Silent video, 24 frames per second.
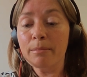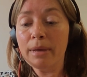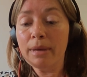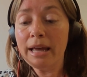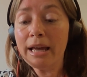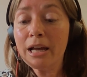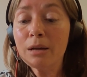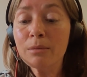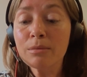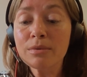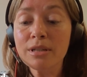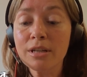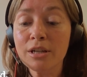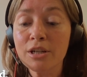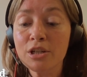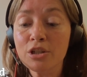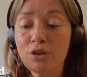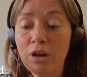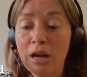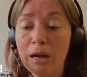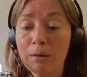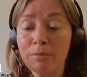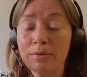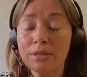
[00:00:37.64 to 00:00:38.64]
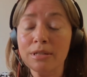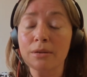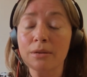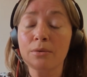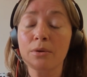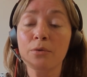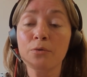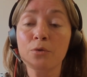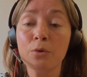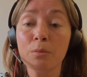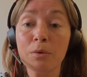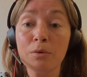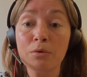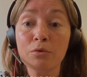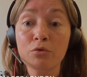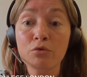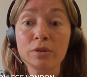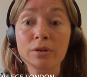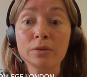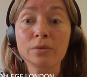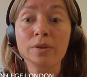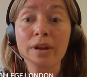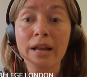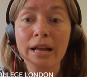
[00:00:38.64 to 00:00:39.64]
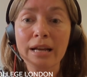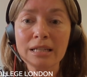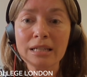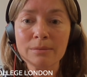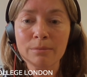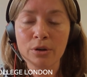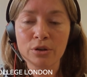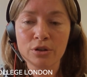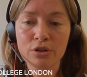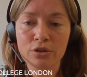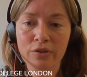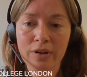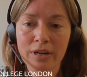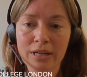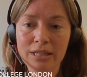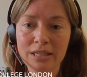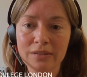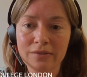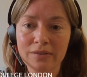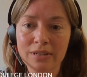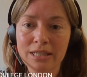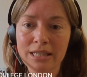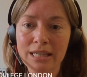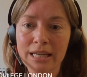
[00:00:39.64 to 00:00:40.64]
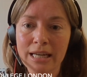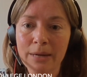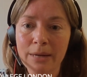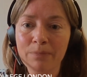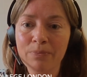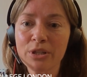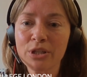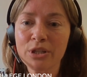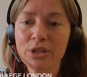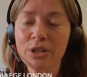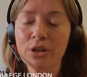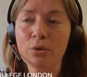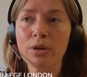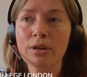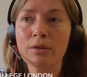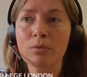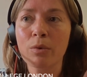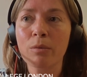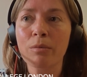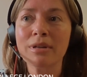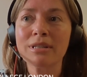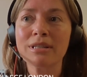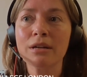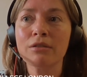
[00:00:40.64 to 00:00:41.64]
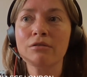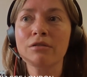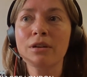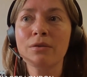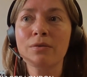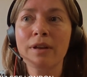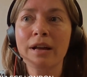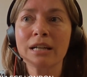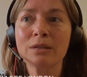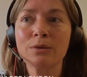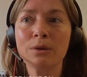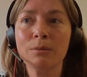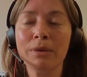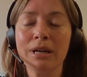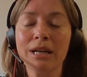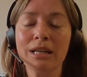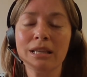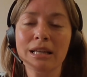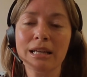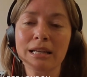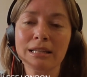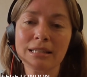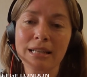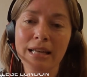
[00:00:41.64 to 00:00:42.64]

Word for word: Hiccups are described as a, a, form of reflex motor activity. So we, when we say reflex, we mean things